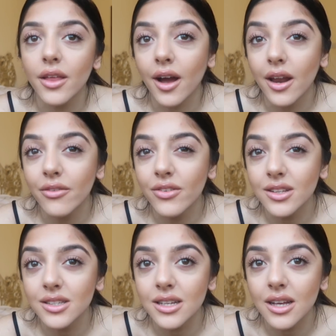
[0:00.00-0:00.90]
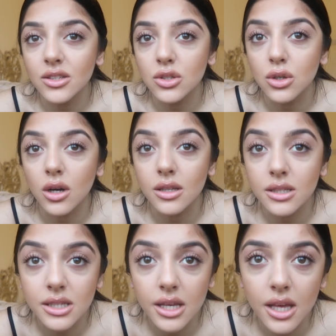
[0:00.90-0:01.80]
They're kind of filled in now so you
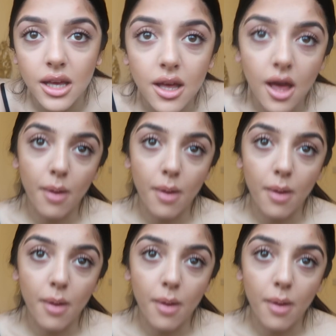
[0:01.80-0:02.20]
can't see,